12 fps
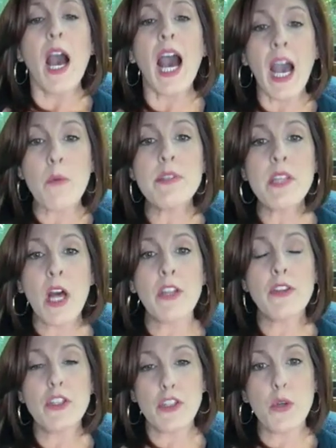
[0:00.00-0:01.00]
I was
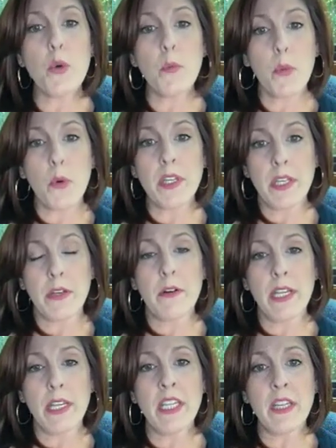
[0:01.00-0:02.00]
on the school board here
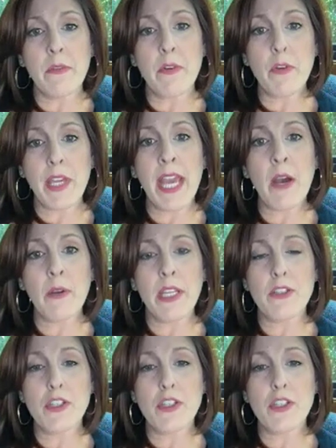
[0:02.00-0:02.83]
in Indian River County,